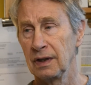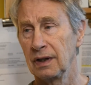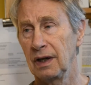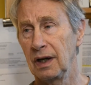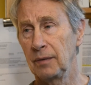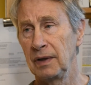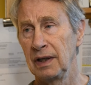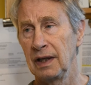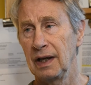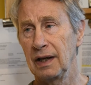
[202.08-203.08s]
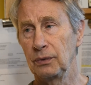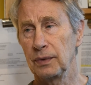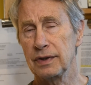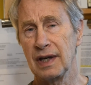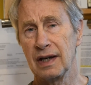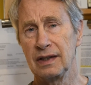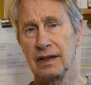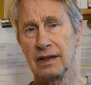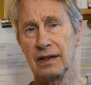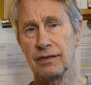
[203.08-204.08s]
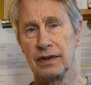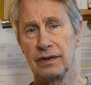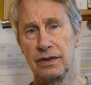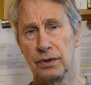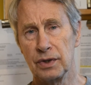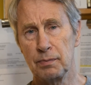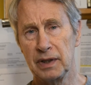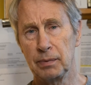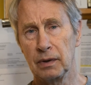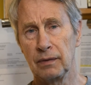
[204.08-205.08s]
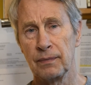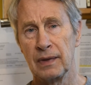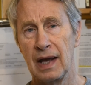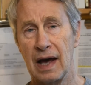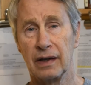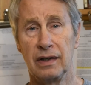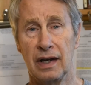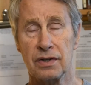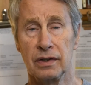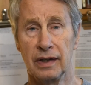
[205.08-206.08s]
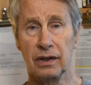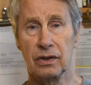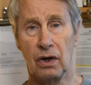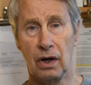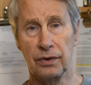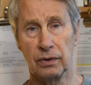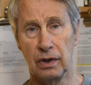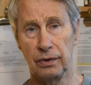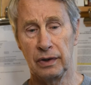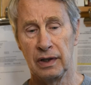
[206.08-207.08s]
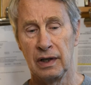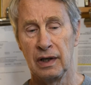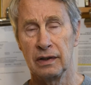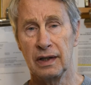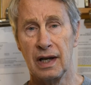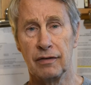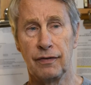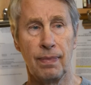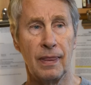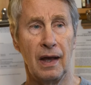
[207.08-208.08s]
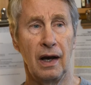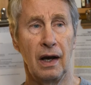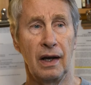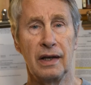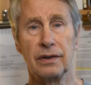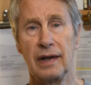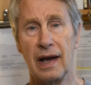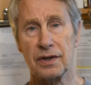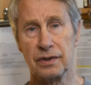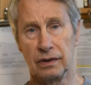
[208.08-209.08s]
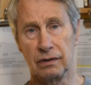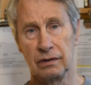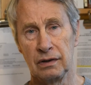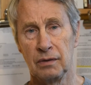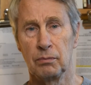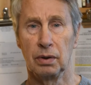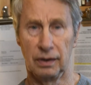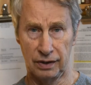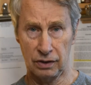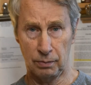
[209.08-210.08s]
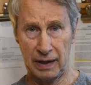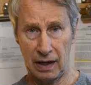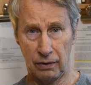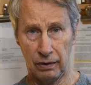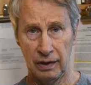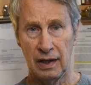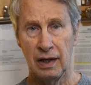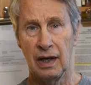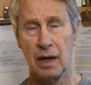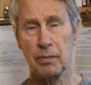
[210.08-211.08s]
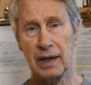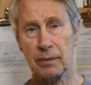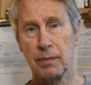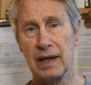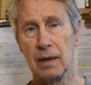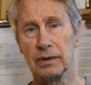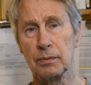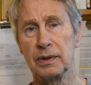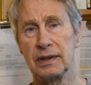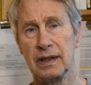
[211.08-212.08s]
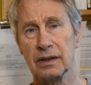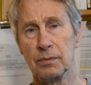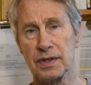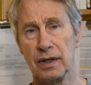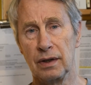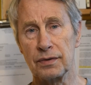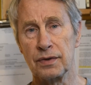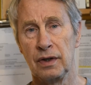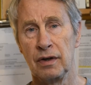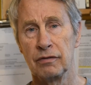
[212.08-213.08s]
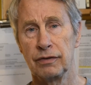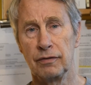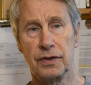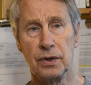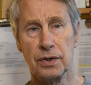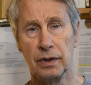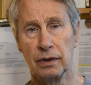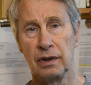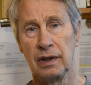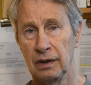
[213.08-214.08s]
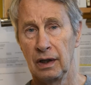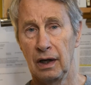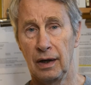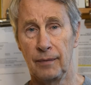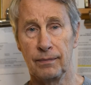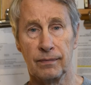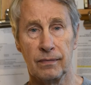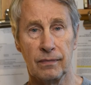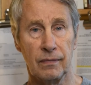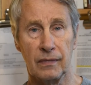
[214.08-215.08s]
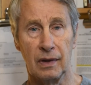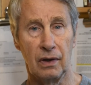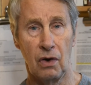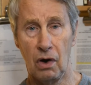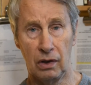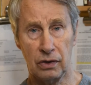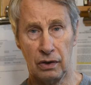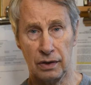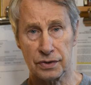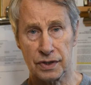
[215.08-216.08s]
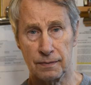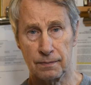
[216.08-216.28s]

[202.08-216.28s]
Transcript: and with the idea that if the Jewish people had a nation they could call their own, they'd have international political power and perhaps be able to protect themselves from future Holocausts.